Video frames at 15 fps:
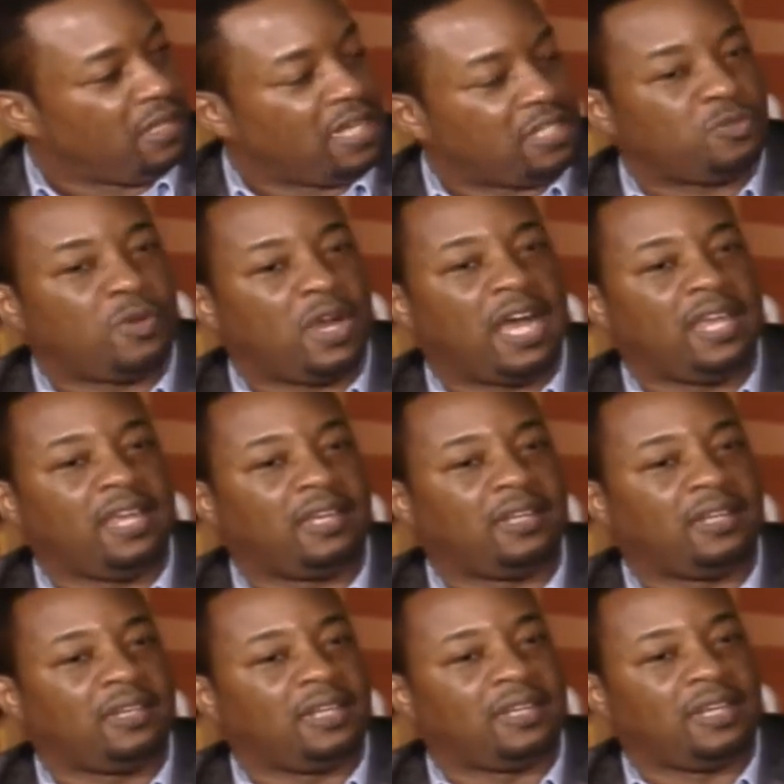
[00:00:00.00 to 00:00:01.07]
That's why,
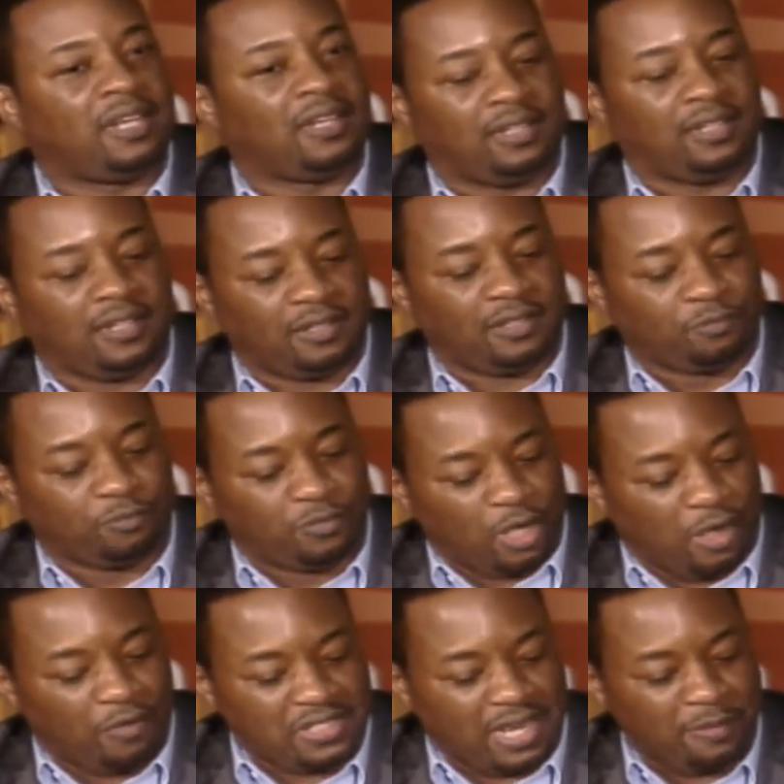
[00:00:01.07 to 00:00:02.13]
it, it, and
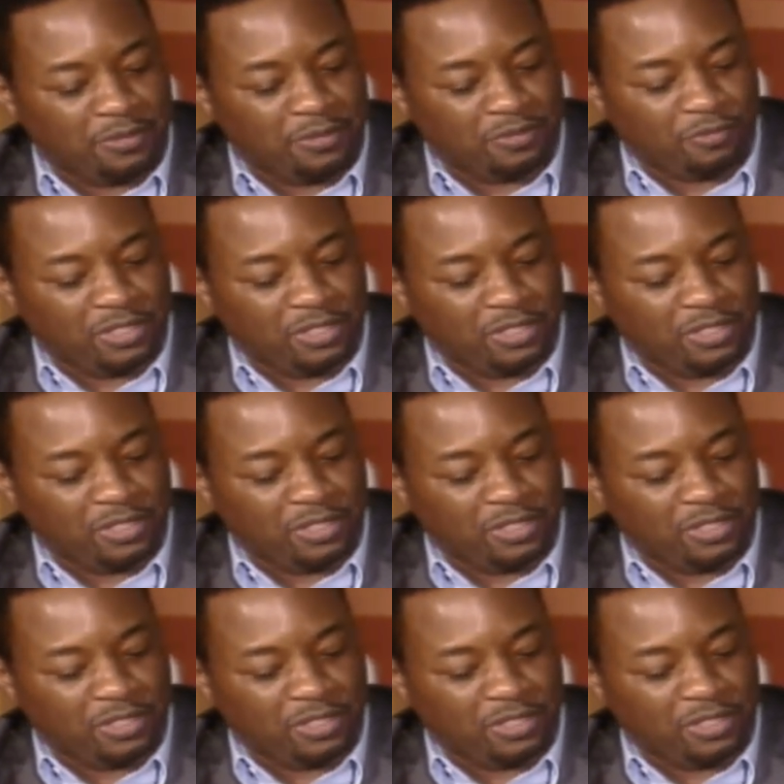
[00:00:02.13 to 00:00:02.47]
oftentimes